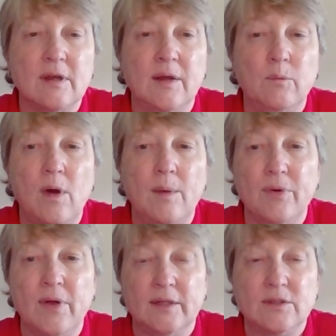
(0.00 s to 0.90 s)
on what
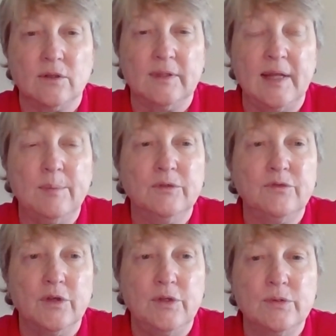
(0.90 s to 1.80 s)
products are labeled
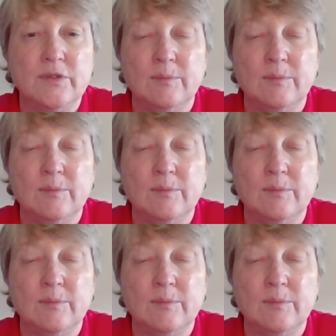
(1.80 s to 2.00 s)
for use